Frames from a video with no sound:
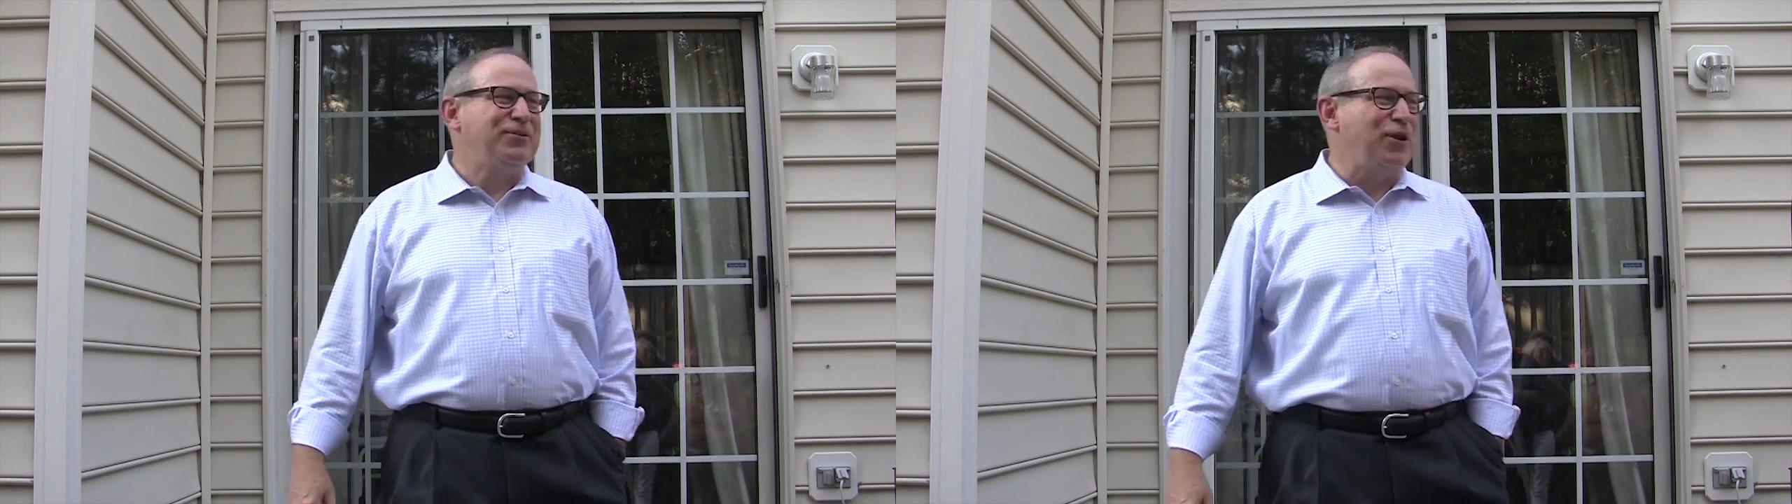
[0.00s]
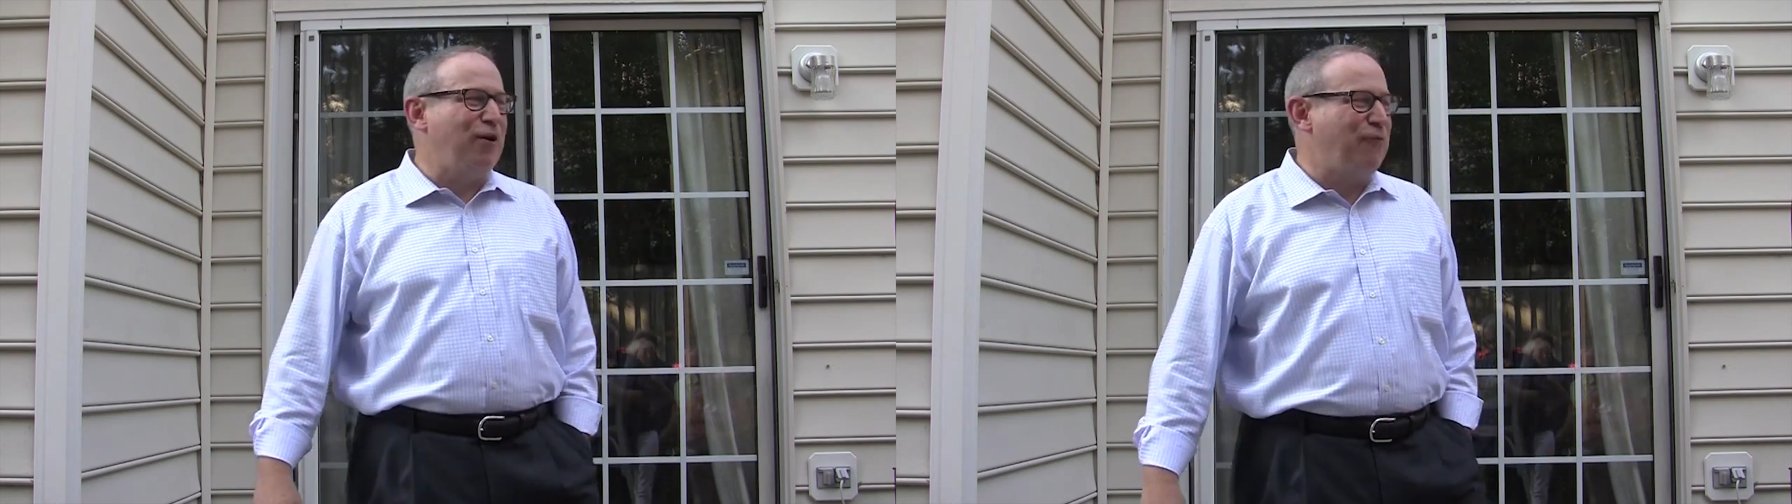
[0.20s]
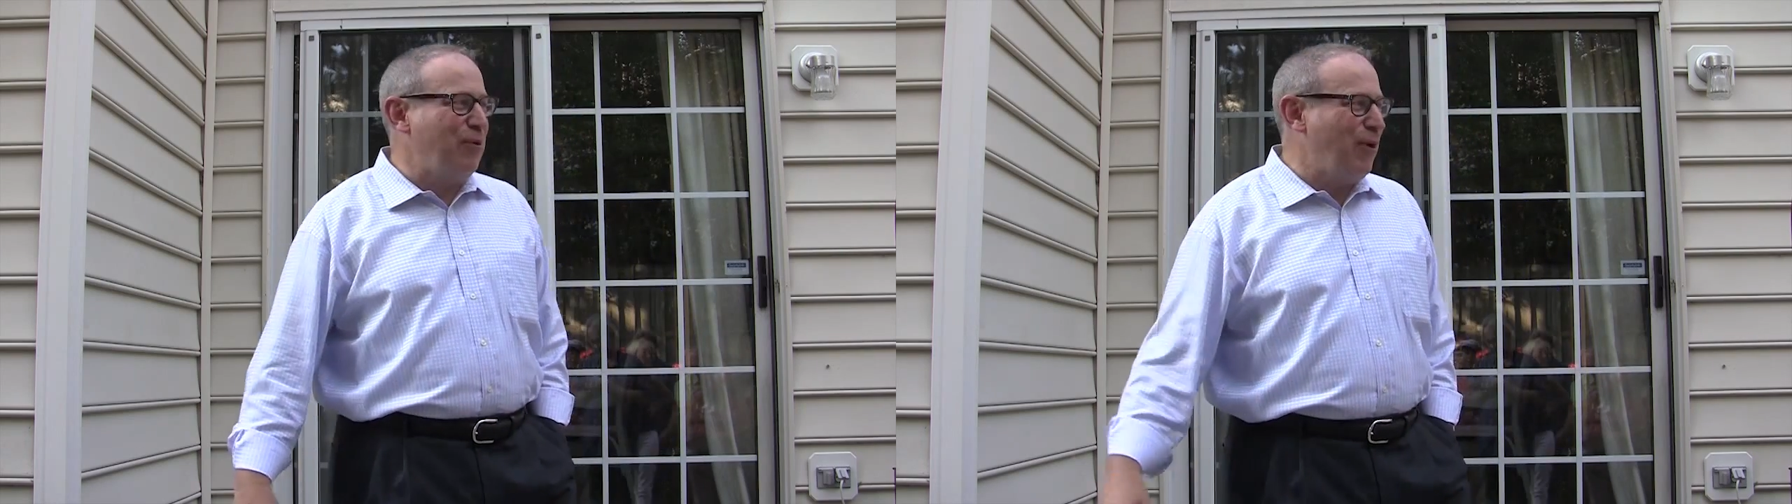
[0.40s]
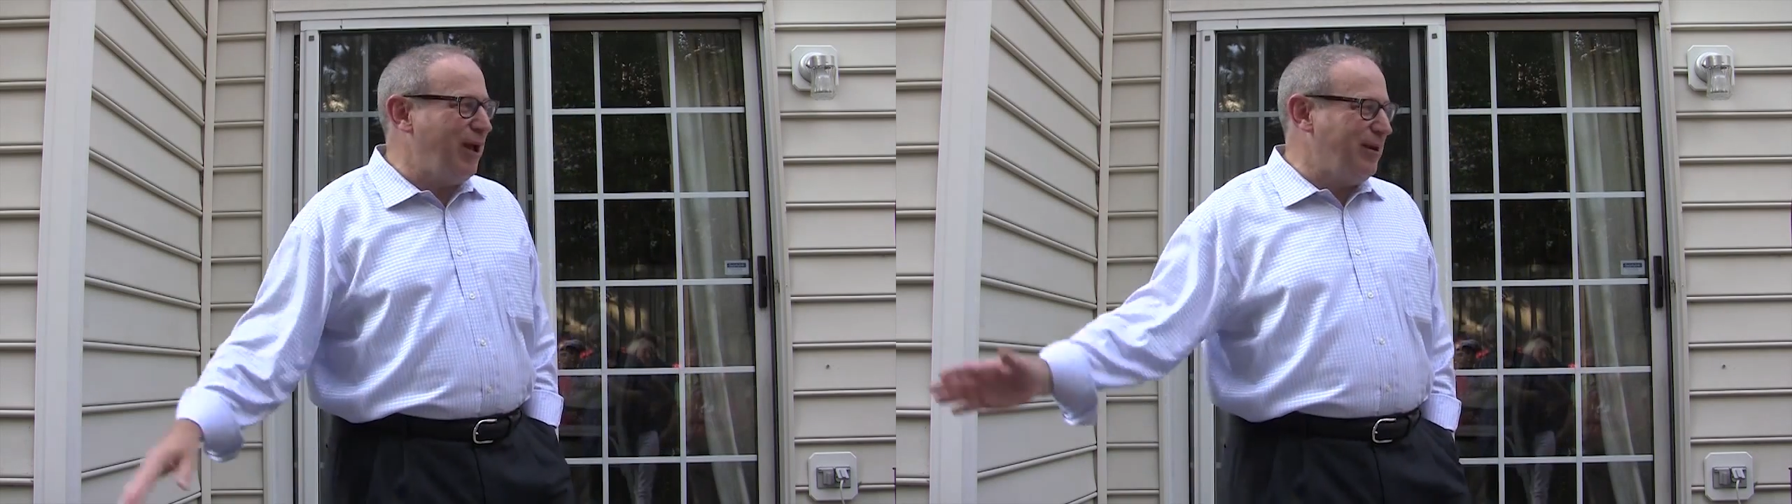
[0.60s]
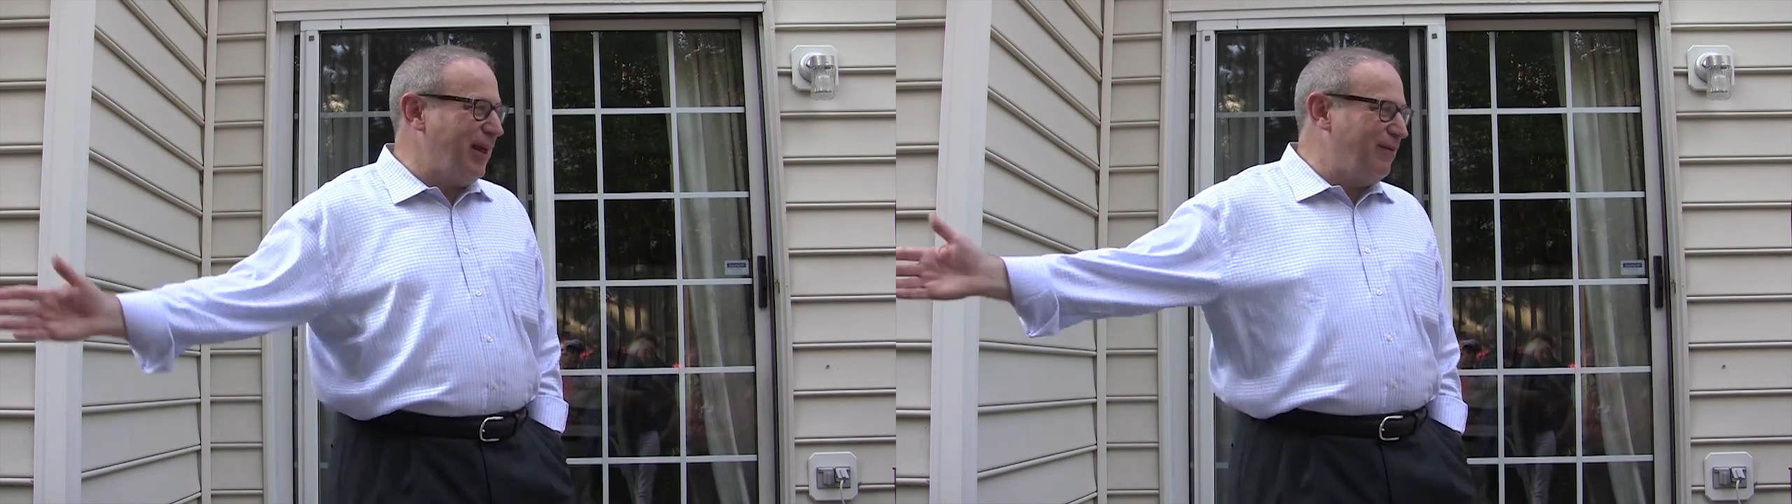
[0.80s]
So if we
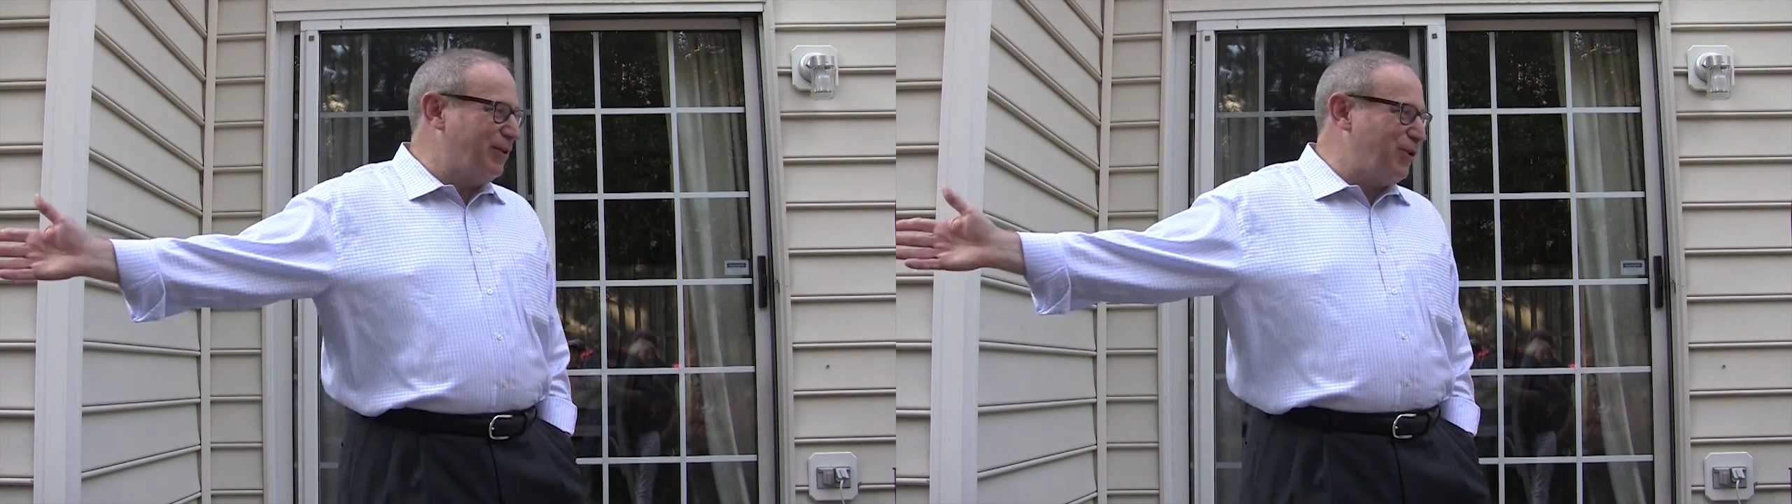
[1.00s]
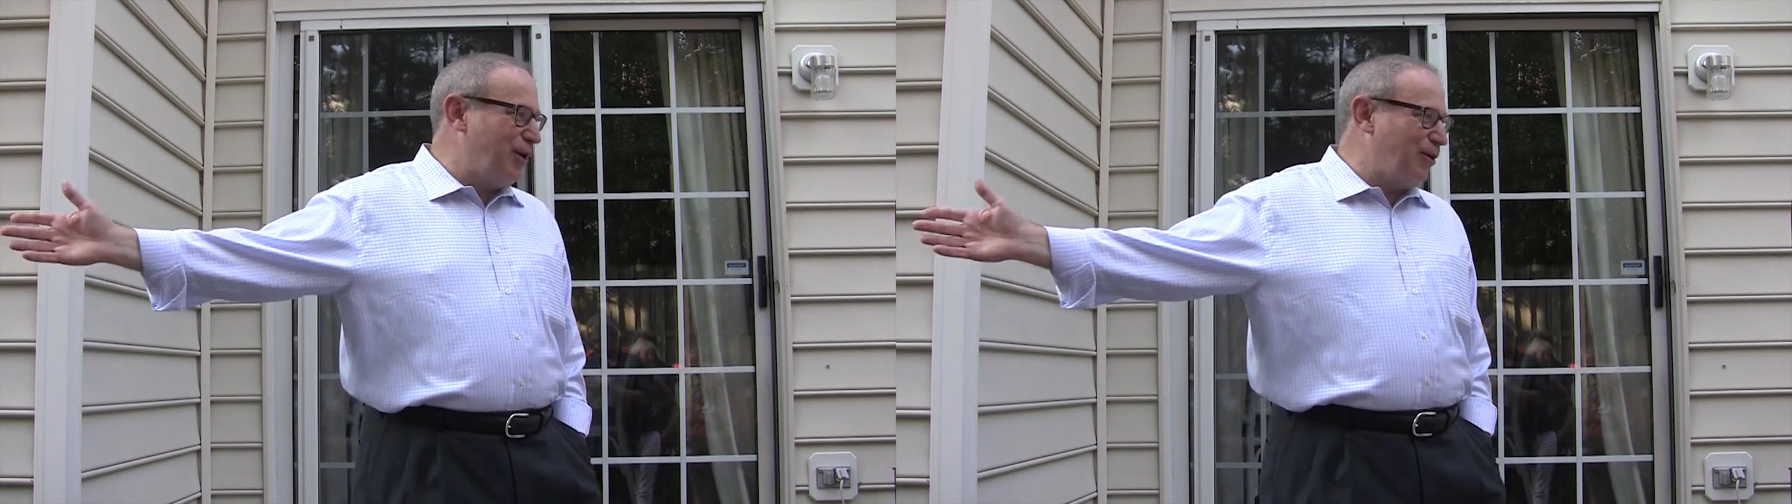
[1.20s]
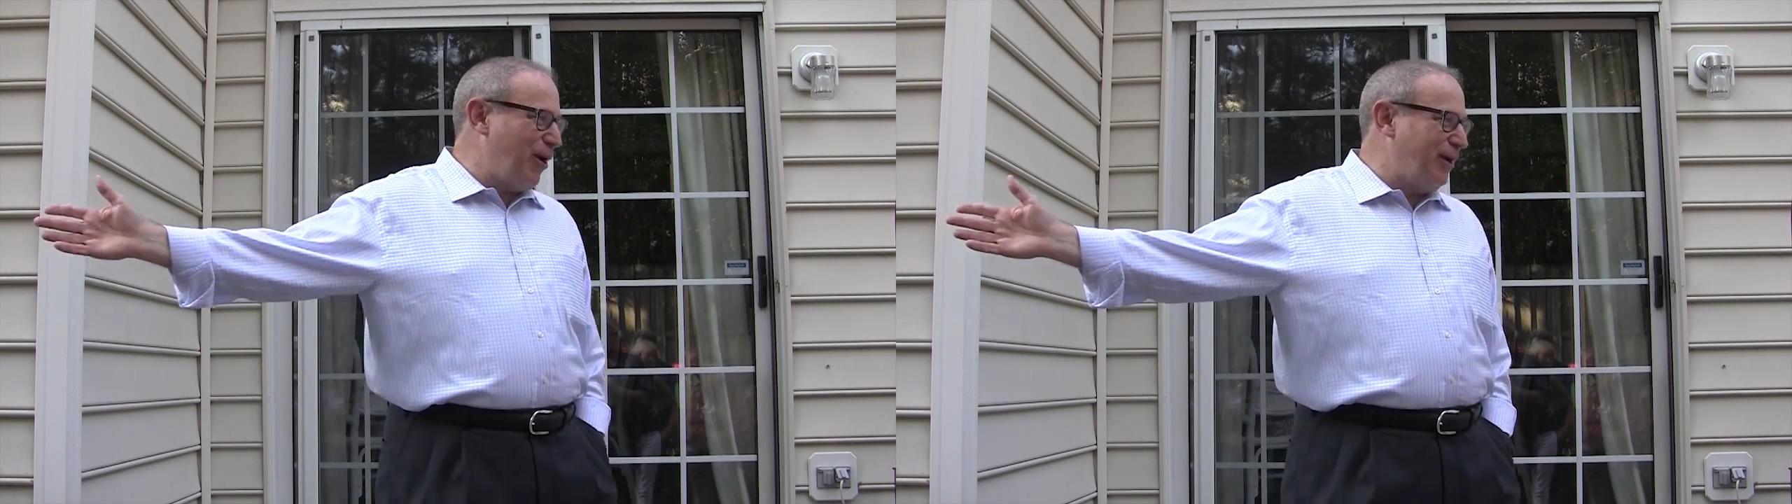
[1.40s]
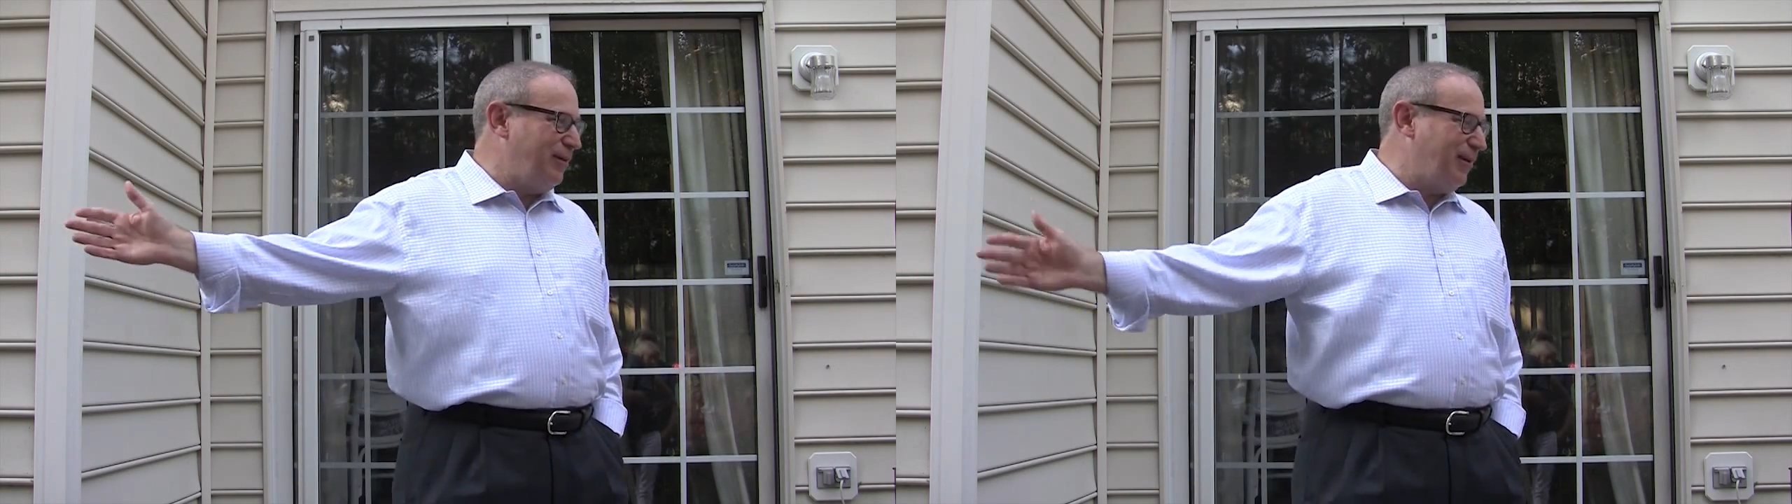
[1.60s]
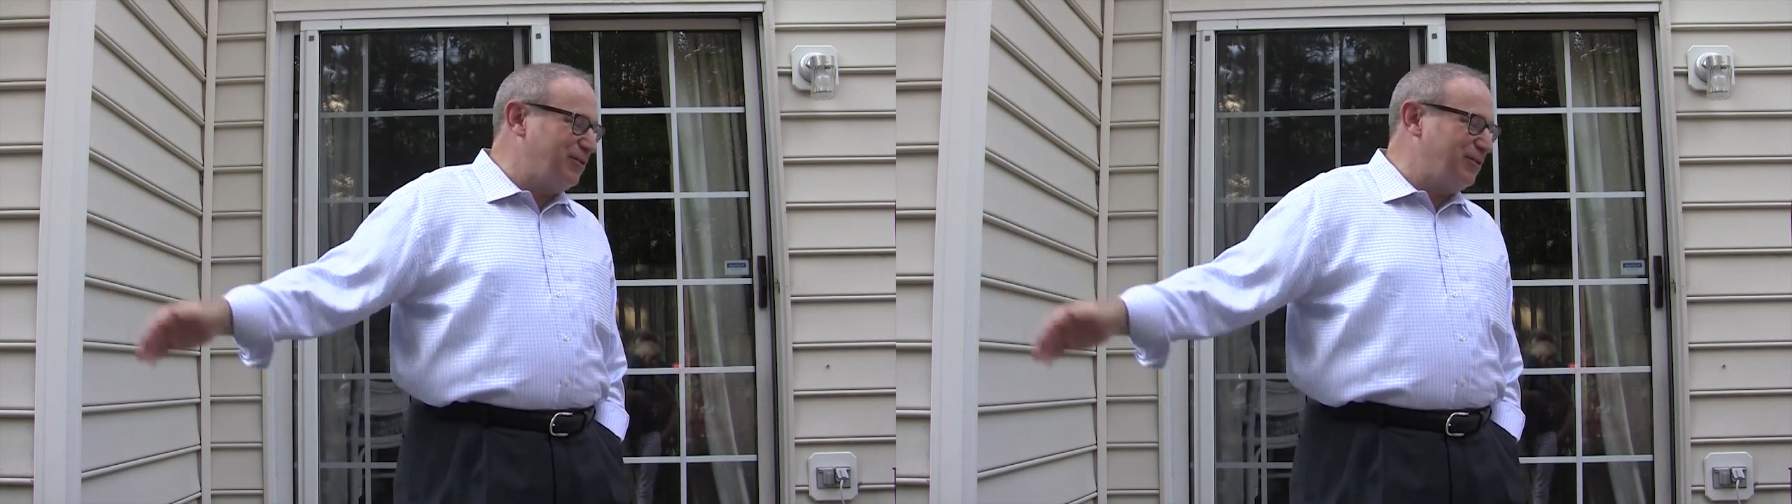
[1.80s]
win, Dave gets all the credit.